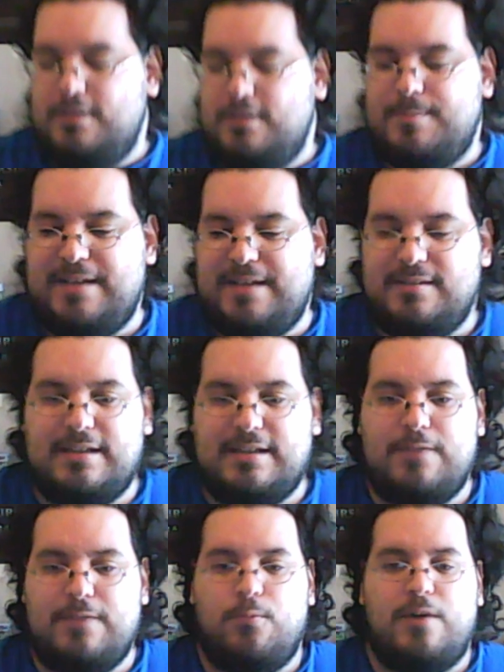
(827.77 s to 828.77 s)

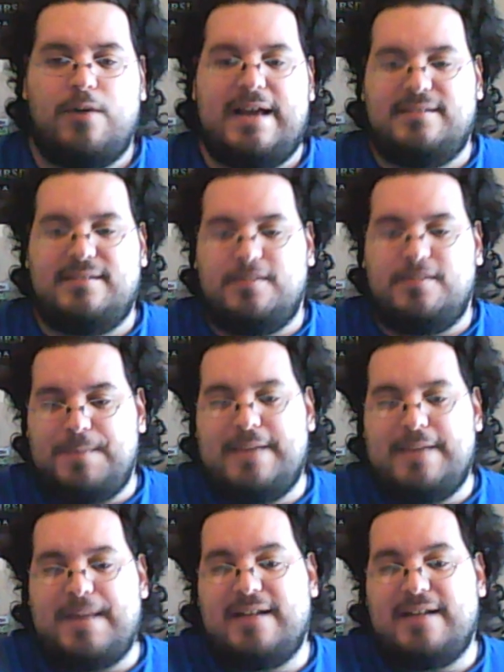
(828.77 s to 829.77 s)
basically, where has this
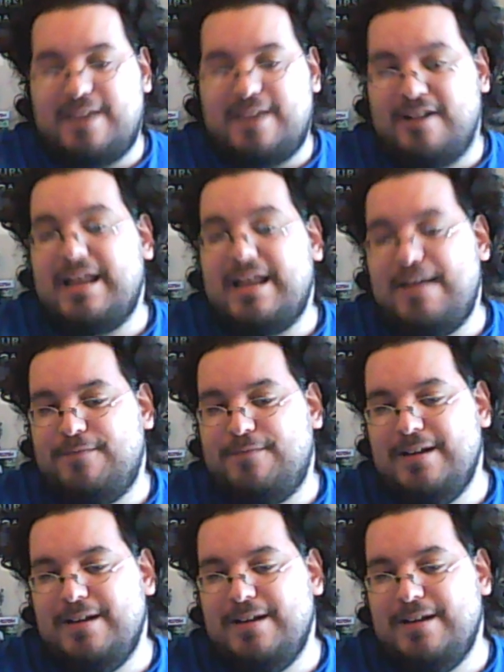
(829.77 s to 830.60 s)
been my entire life?